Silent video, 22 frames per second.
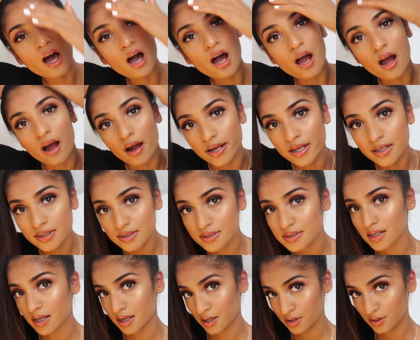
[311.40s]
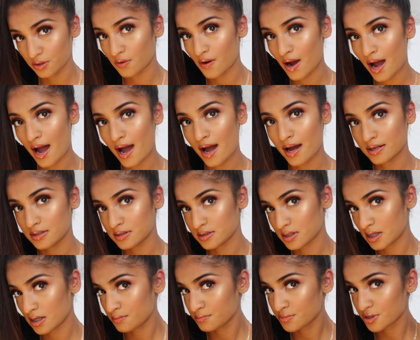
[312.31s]
tight in your
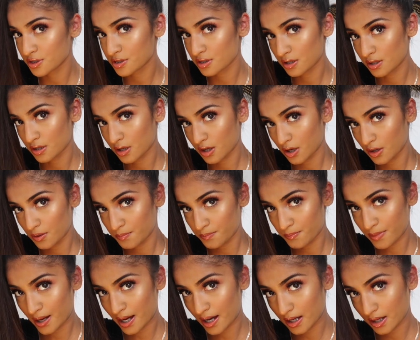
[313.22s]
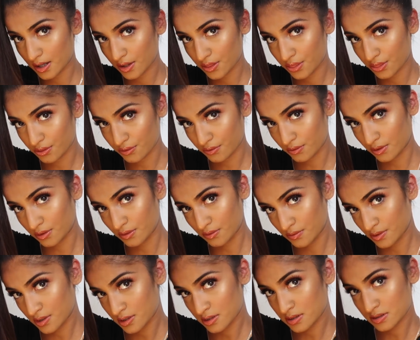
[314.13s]
hand, and I'm just going to go back
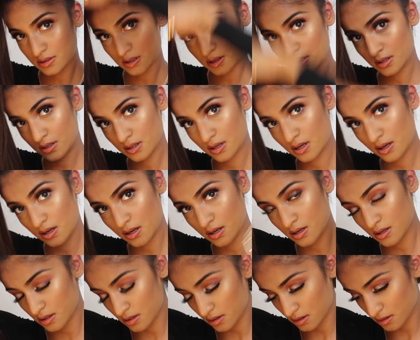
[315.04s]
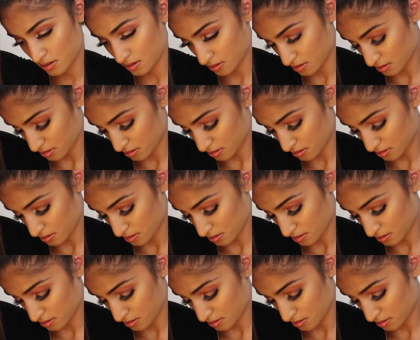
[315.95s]
through this side again.